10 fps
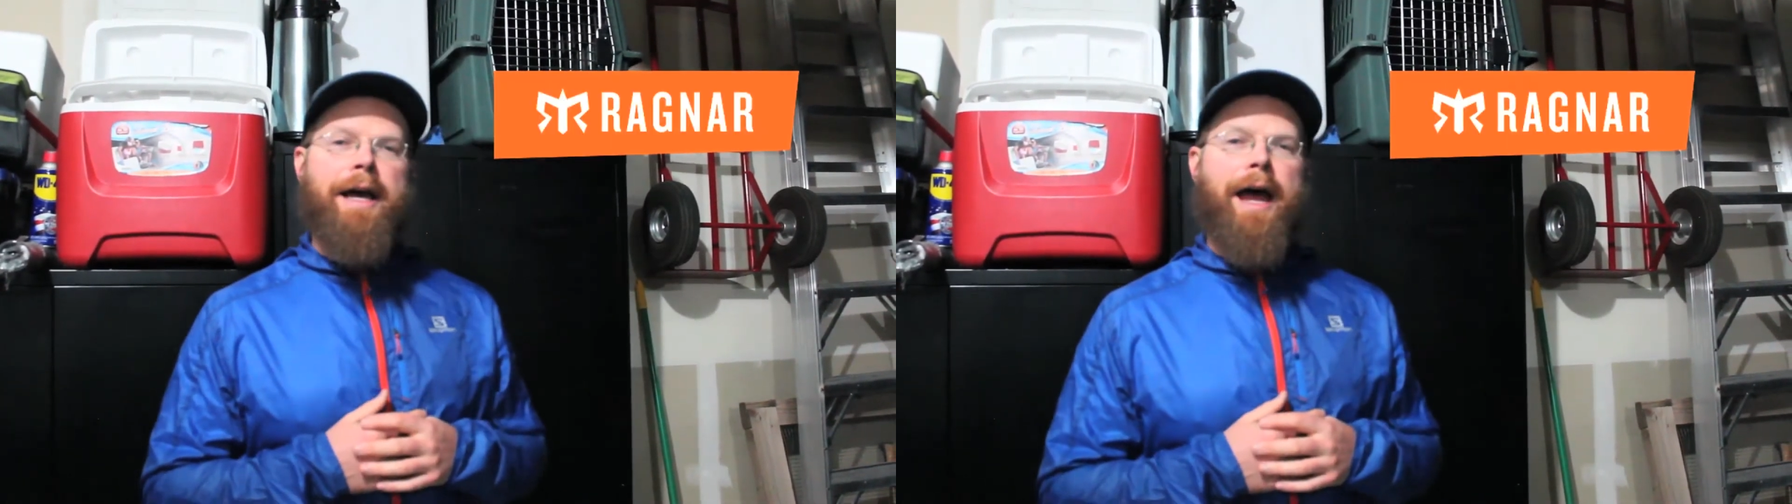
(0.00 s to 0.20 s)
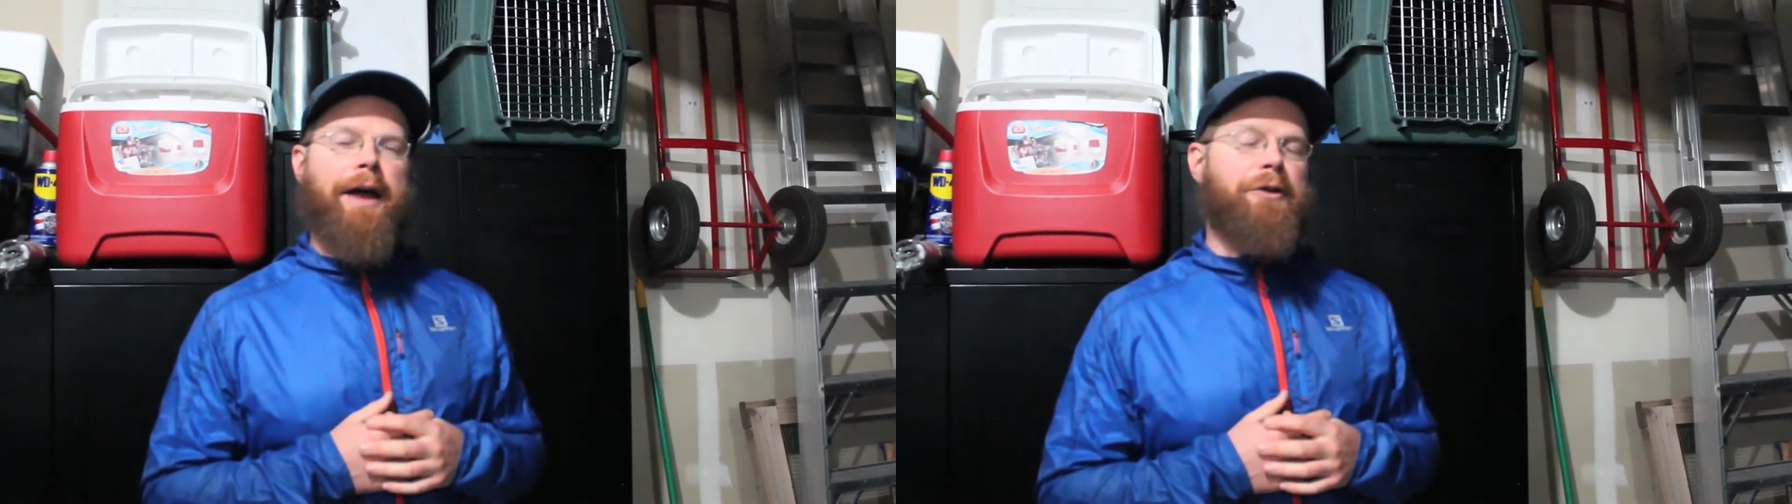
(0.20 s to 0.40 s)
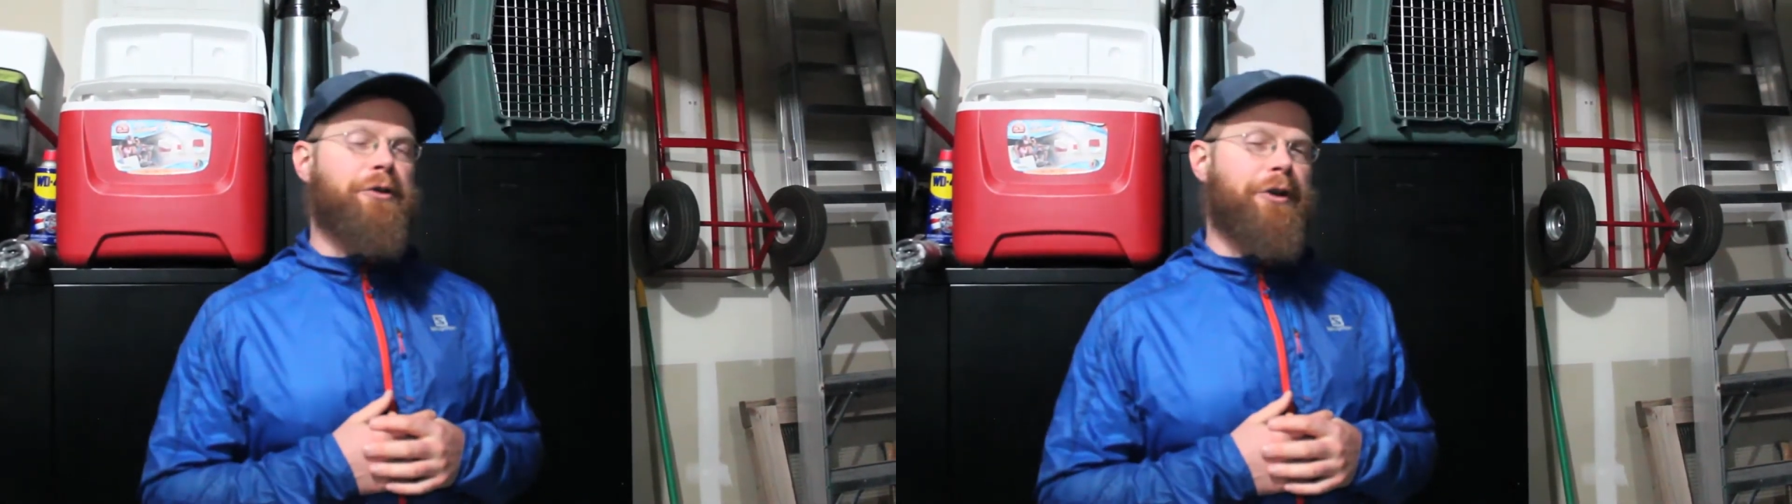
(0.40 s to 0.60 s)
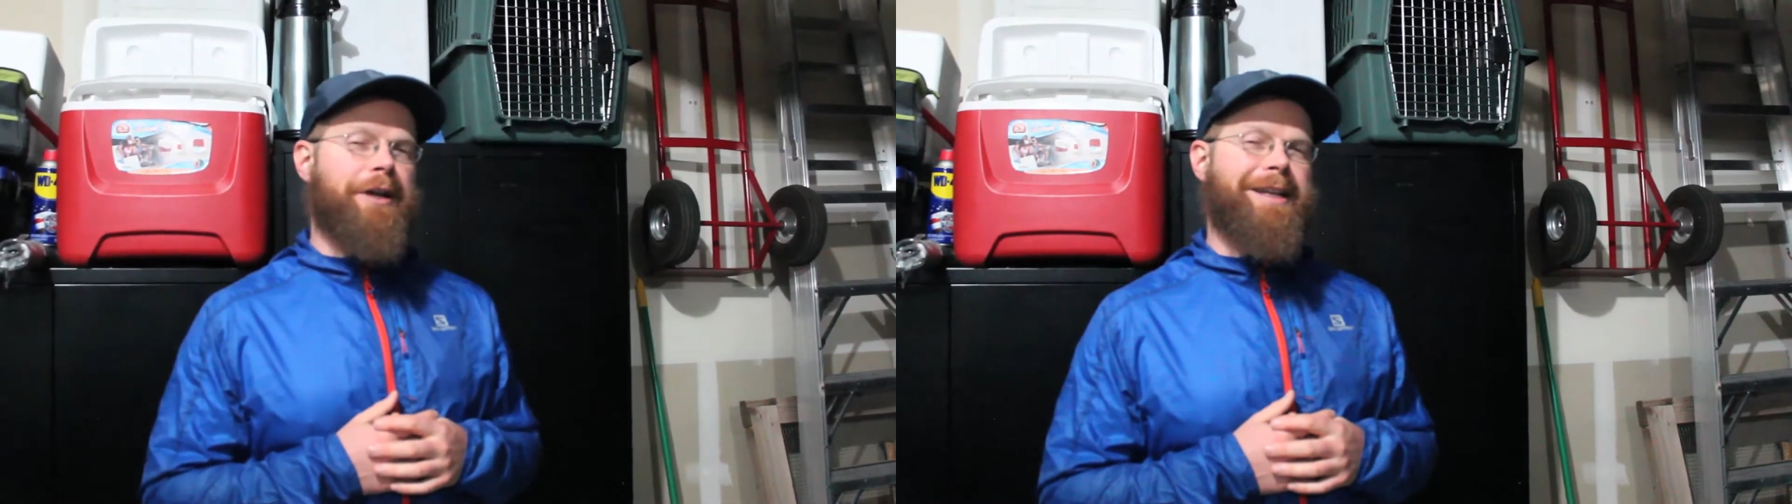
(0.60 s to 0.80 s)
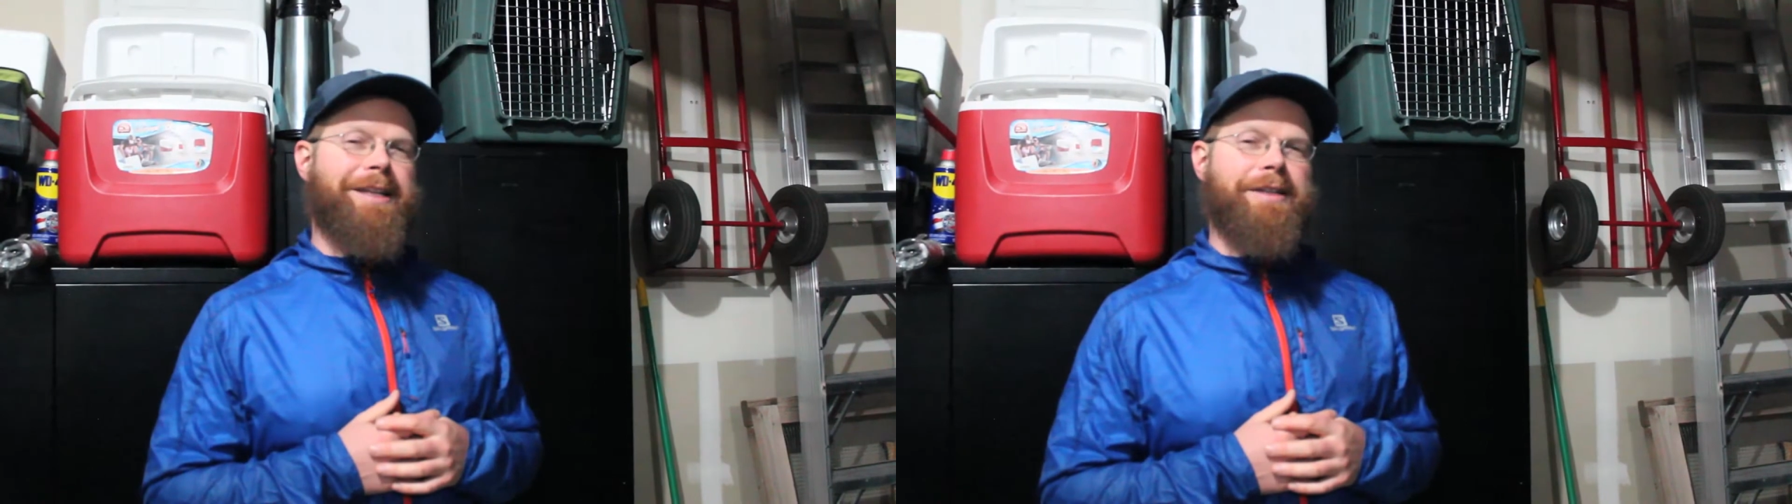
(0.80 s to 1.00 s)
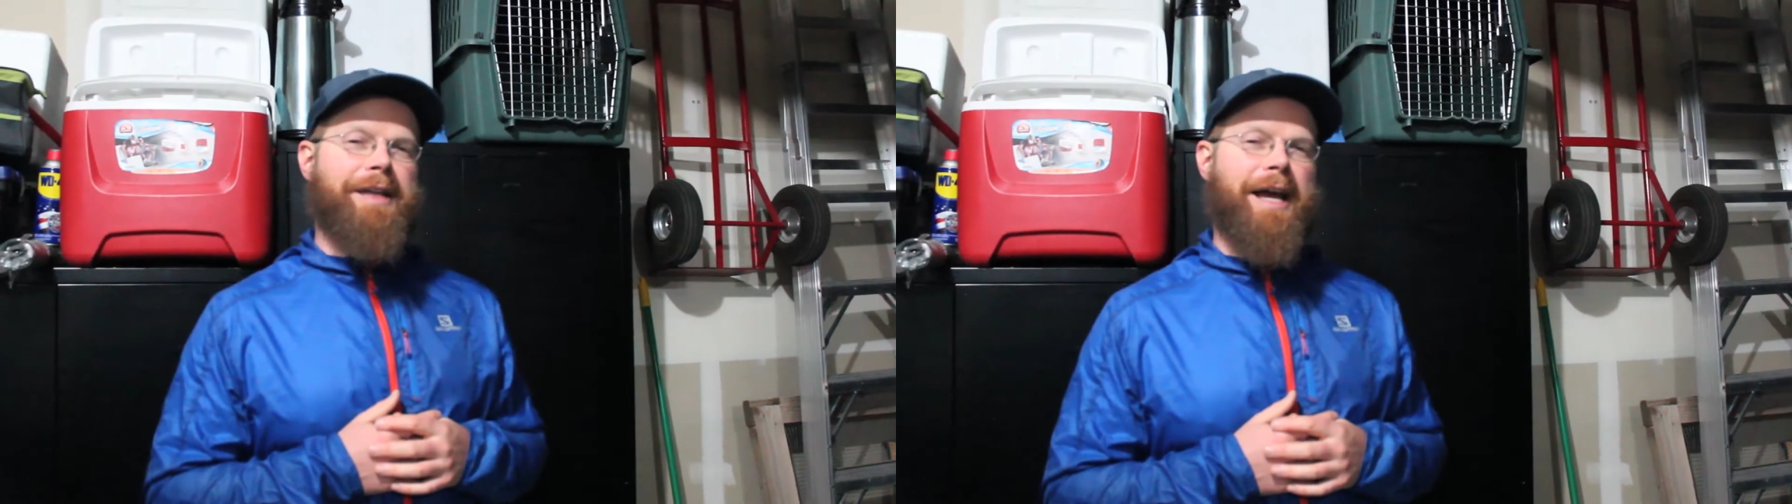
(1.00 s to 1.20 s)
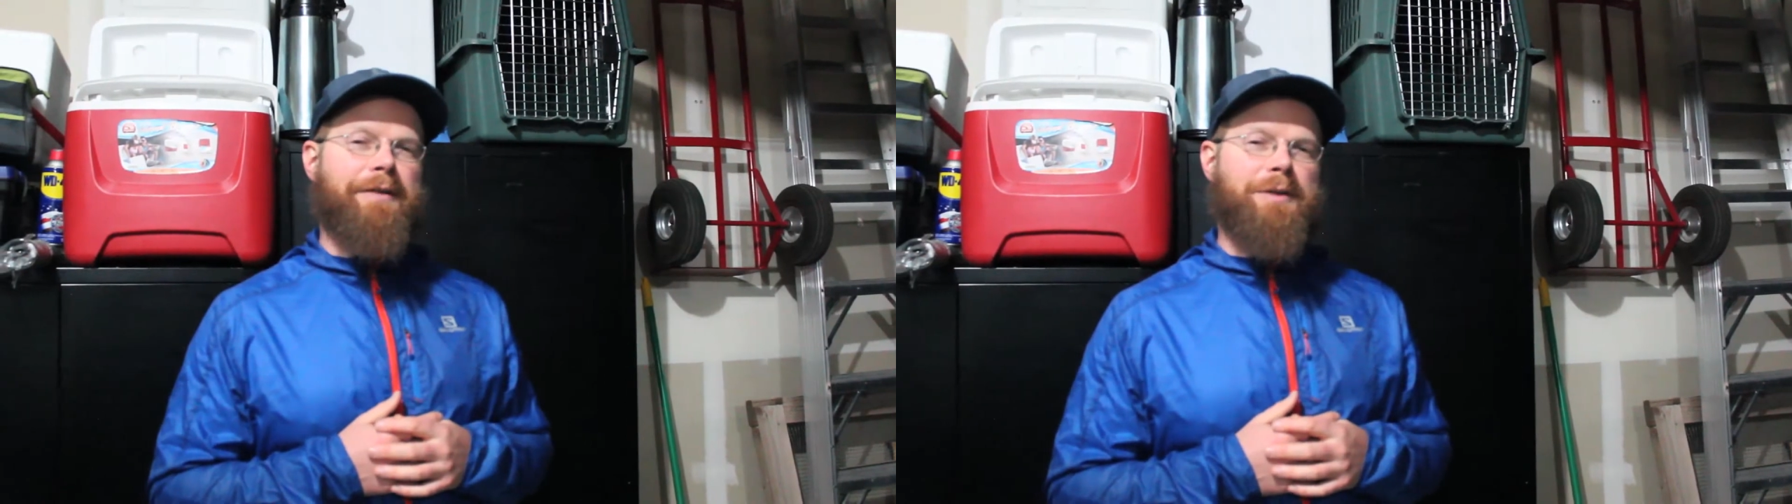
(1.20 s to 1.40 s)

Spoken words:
you're going to need to have